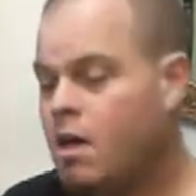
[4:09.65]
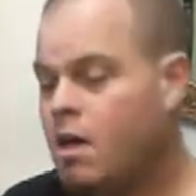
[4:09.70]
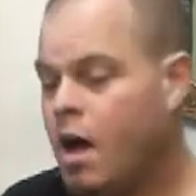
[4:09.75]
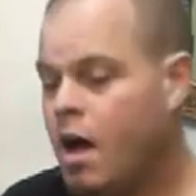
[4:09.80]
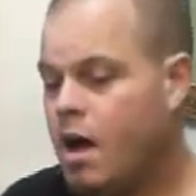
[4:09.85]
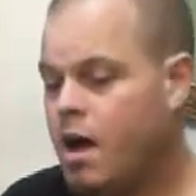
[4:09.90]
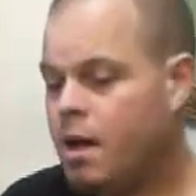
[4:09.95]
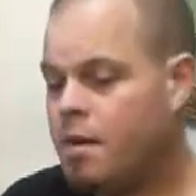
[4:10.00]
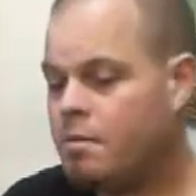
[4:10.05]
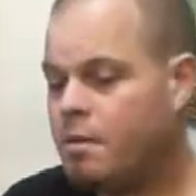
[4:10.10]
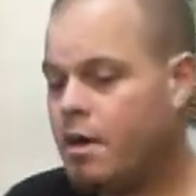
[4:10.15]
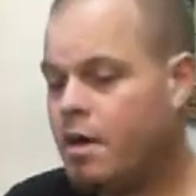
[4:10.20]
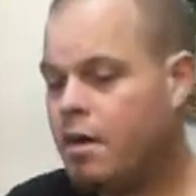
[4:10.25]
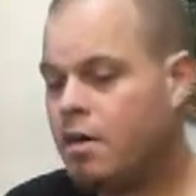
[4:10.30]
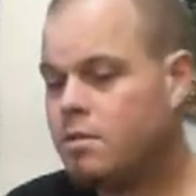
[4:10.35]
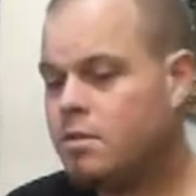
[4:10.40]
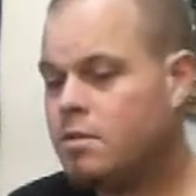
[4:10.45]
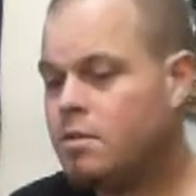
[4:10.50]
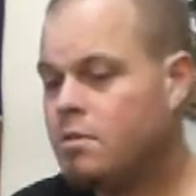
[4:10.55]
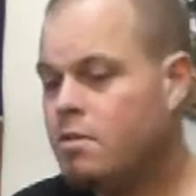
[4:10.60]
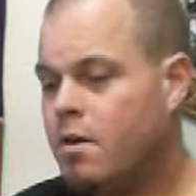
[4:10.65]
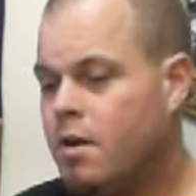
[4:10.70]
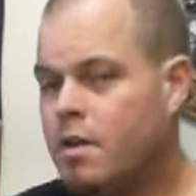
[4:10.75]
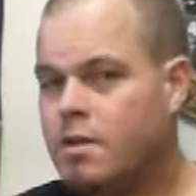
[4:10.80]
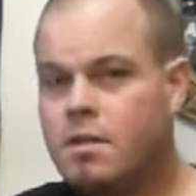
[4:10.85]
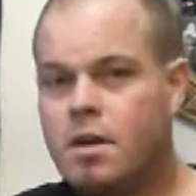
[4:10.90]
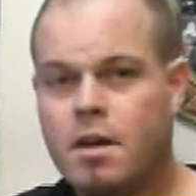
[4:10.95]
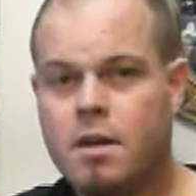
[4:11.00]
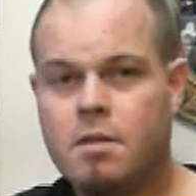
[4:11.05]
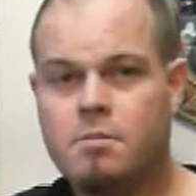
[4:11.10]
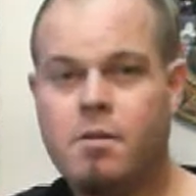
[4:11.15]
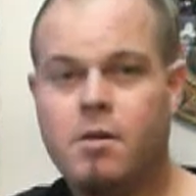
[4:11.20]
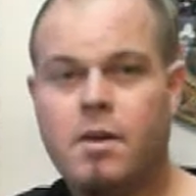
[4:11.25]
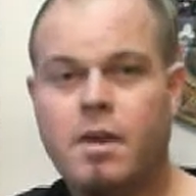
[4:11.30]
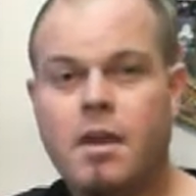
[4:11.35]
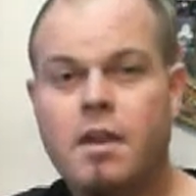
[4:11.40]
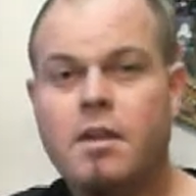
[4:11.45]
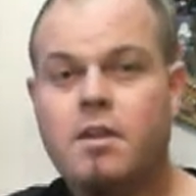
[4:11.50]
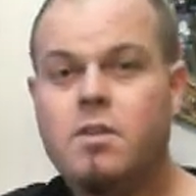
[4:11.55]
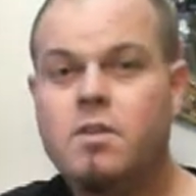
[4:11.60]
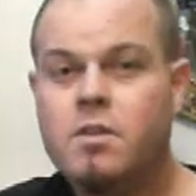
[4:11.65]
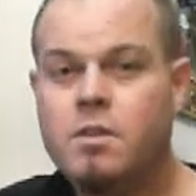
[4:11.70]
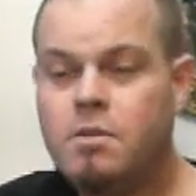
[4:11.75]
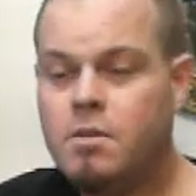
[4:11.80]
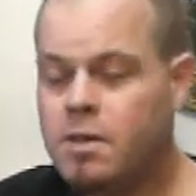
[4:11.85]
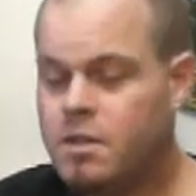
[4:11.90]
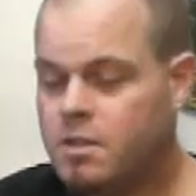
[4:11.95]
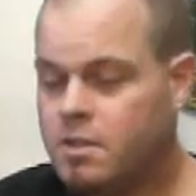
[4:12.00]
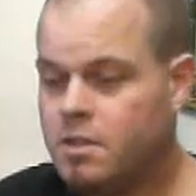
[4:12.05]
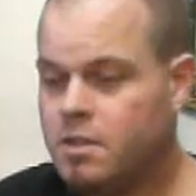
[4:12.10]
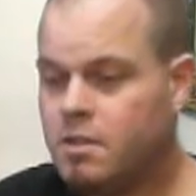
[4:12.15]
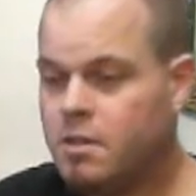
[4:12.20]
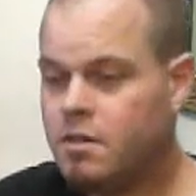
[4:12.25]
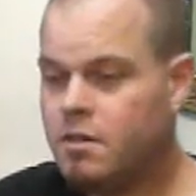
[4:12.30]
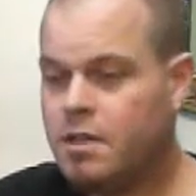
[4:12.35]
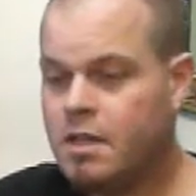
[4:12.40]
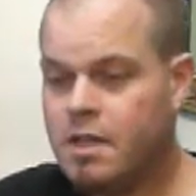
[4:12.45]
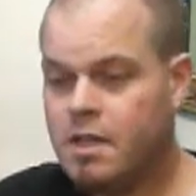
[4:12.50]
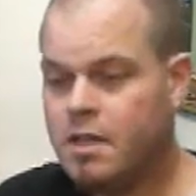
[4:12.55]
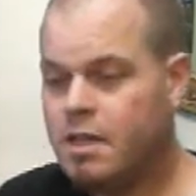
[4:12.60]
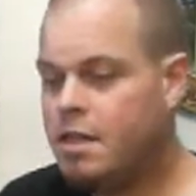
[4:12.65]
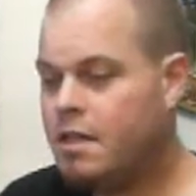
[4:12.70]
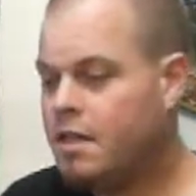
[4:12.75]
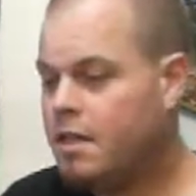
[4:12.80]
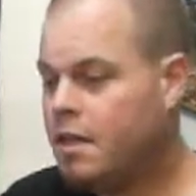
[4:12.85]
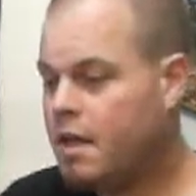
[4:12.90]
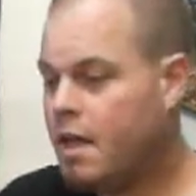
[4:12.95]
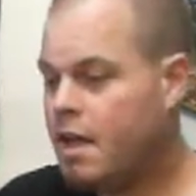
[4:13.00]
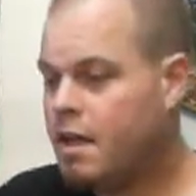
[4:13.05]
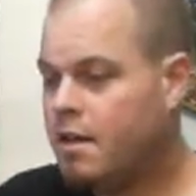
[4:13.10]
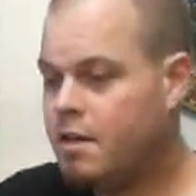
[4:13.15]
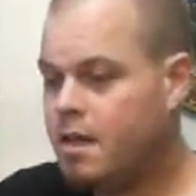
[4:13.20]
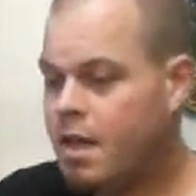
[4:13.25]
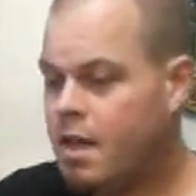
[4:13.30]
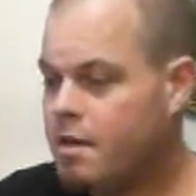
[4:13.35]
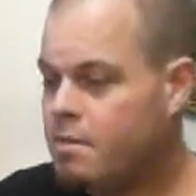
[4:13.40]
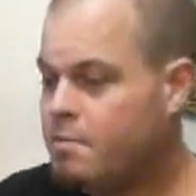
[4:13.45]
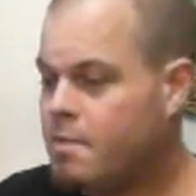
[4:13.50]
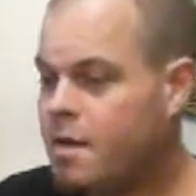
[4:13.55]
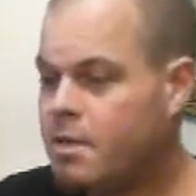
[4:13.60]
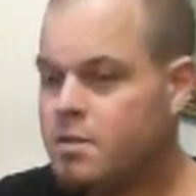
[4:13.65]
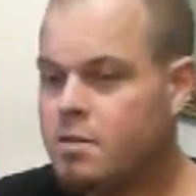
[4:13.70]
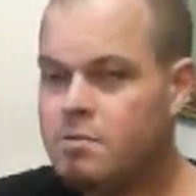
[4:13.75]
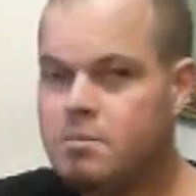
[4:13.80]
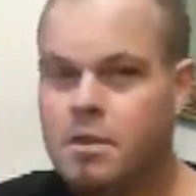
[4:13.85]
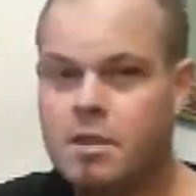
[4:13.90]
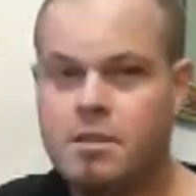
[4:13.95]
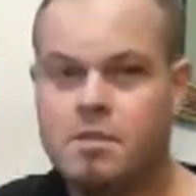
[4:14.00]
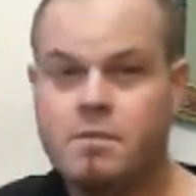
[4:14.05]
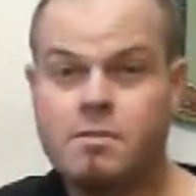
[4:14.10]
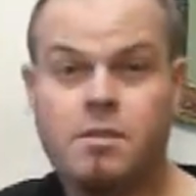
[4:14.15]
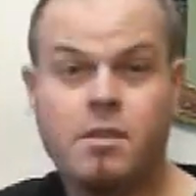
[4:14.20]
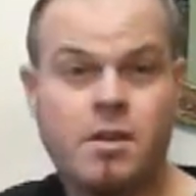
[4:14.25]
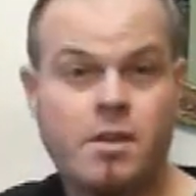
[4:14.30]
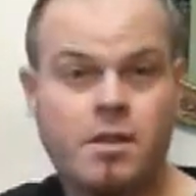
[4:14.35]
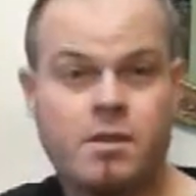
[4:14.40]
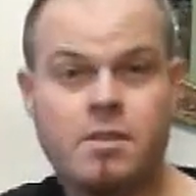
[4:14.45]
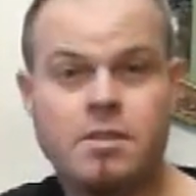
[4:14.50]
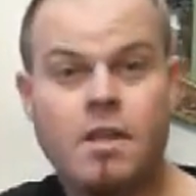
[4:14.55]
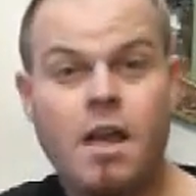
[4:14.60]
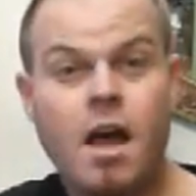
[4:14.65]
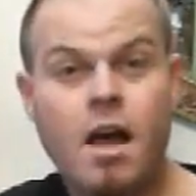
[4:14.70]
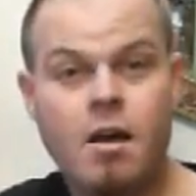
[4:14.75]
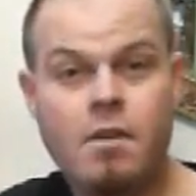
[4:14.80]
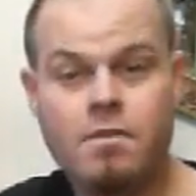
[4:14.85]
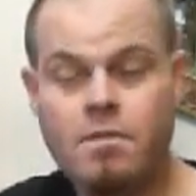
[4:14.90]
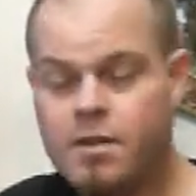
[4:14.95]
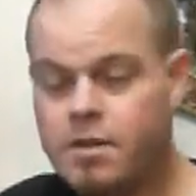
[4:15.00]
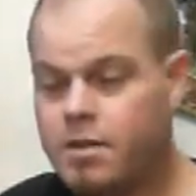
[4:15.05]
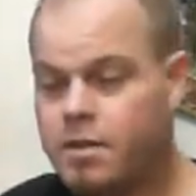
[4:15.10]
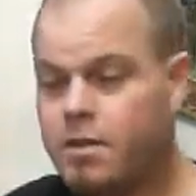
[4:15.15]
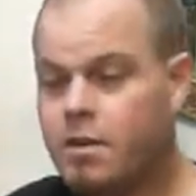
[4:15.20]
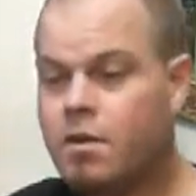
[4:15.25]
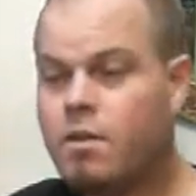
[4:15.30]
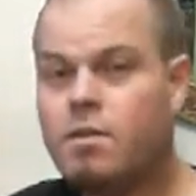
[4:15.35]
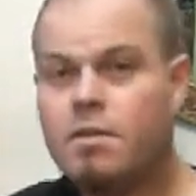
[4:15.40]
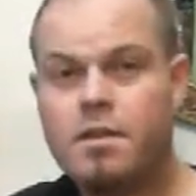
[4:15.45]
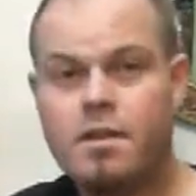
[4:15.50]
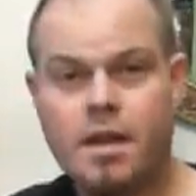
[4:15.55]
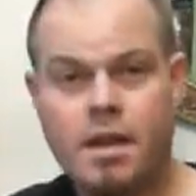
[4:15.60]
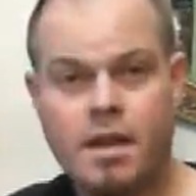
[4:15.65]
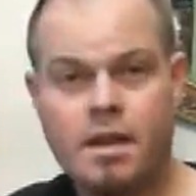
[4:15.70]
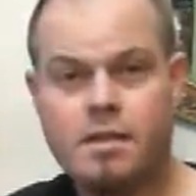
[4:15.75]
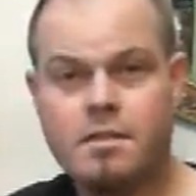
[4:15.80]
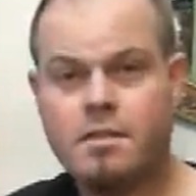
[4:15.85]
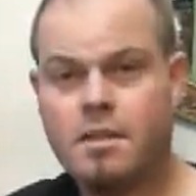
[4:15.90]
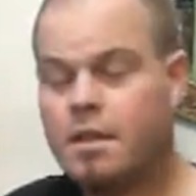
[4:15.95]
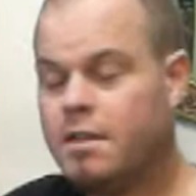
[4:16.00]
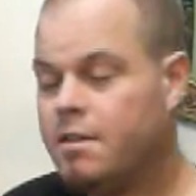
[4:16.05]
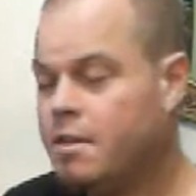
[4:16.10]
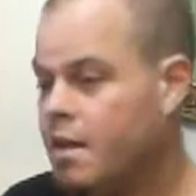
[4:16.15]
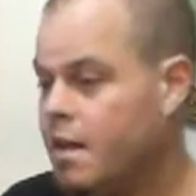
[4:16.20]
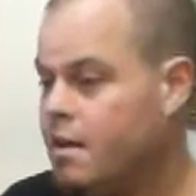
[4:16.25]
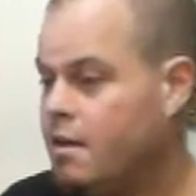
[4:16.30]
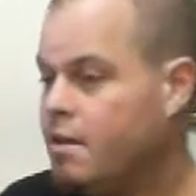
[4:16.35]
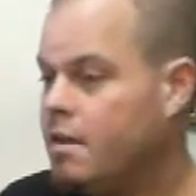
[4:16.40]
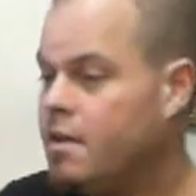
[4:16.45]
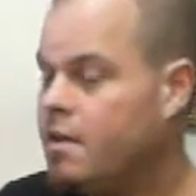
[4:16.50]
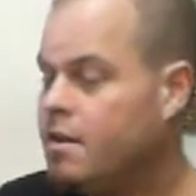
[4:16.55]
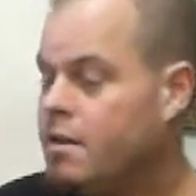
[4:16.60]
I also want to talk about intuitional eating and measurements for yourself and your own taste, and then